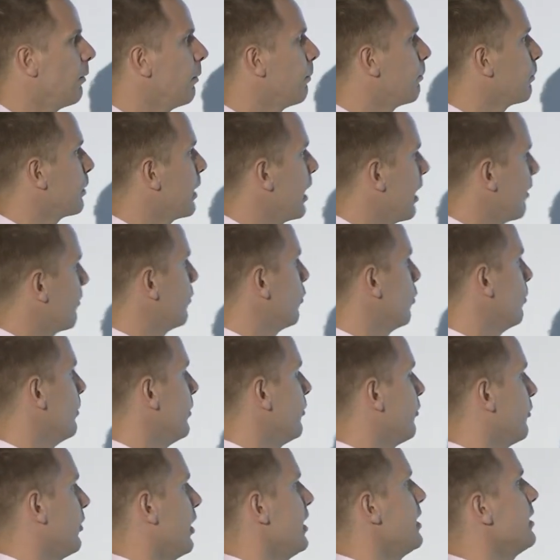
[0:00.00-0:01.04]
platform
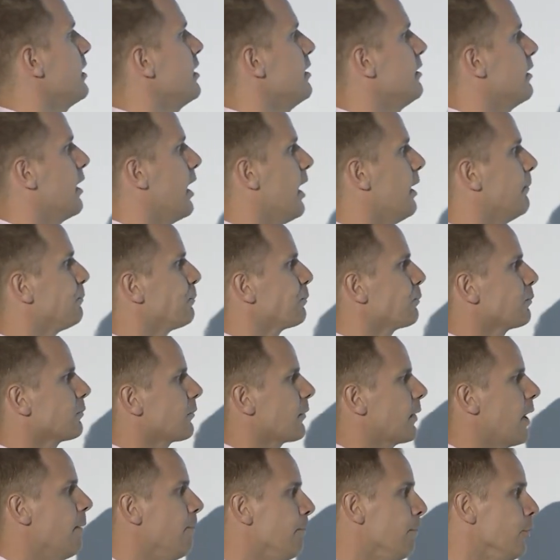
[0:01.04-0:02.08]
is taking that
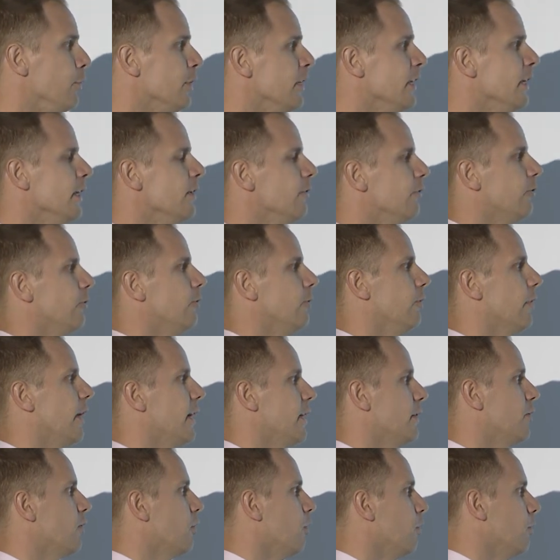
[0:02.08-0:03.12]
and putting it into a
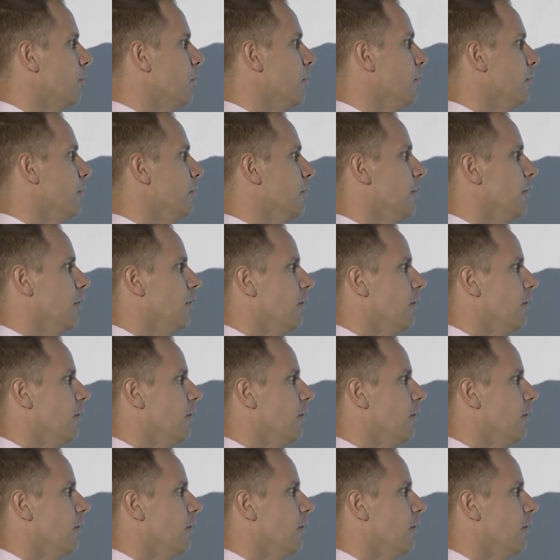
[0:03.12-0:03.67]
common,